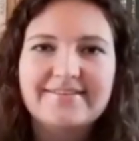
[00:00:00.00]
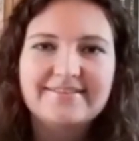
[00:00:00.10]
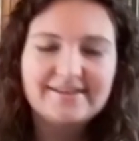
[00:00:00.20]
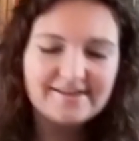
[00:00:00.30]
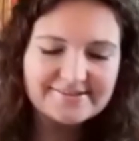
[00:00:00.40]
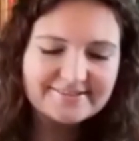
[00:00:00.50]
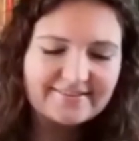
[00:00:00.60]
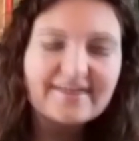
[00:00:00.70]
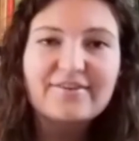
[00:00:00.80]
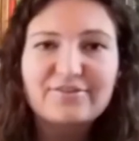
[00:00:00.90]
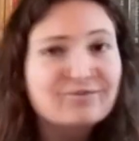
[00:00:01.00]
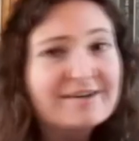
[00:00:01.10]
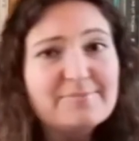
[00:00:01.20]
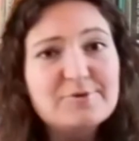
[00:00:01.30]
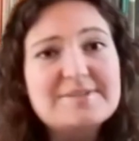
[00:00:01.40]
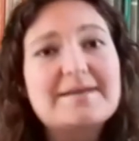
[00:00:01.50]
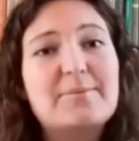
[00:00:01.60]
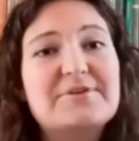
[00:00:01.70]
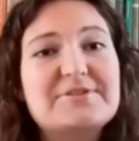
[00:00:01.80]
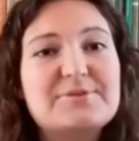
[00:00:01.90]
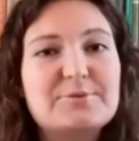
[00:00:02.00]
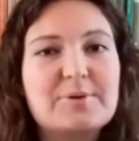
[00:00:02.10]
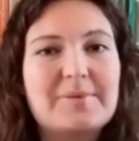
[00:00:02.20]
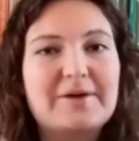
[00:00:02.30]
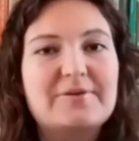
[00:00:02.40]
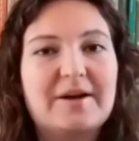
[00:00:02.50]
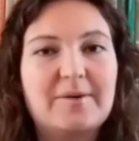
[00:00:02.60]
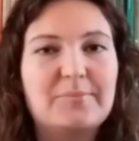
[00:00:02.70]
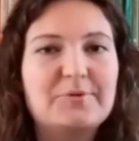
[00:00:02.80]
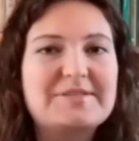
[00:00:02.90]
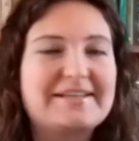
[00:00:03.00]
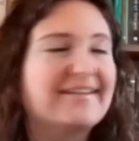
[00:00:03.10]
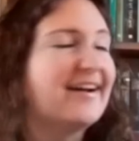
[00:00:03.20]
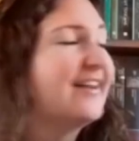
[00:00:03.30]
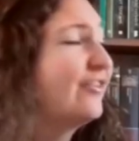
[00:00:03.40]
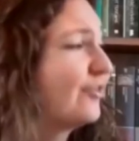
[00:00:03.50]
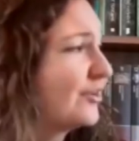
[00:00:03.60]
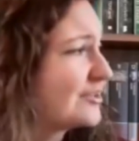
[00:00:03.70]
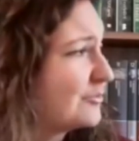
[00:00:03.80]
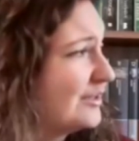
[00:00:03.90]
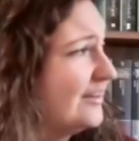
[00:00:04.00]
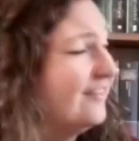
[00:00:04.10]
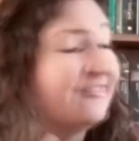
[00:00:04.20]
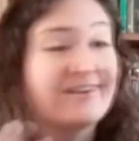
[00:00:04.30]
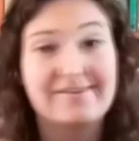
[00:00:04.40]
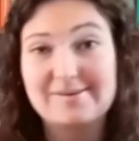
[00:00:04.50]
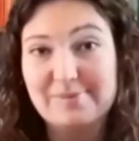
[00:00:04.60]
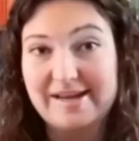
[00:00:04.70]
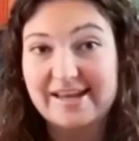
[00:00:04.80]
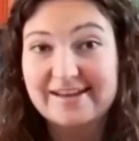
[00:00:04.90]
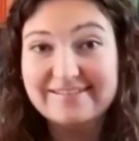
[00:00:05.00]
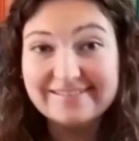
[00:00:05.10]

The last three books I want to talk about are books that I thought to be very bad.